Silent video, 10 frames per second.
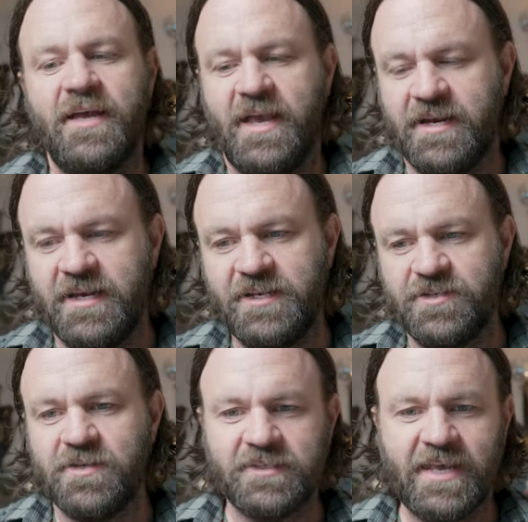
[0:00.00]
And in each
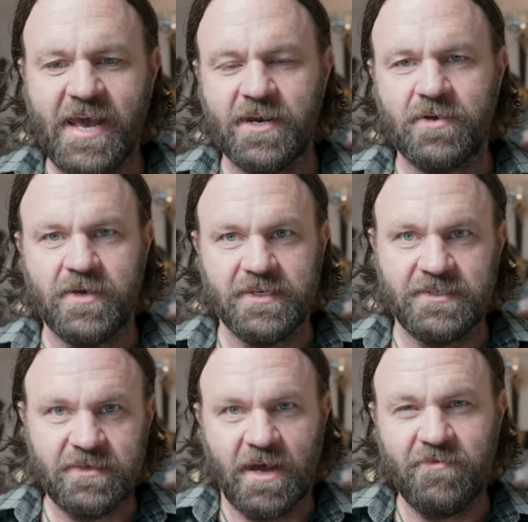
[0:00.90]
of those
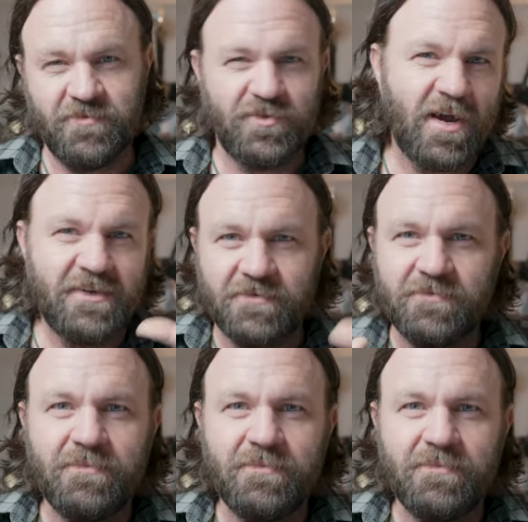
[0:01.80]
categories, I've tried to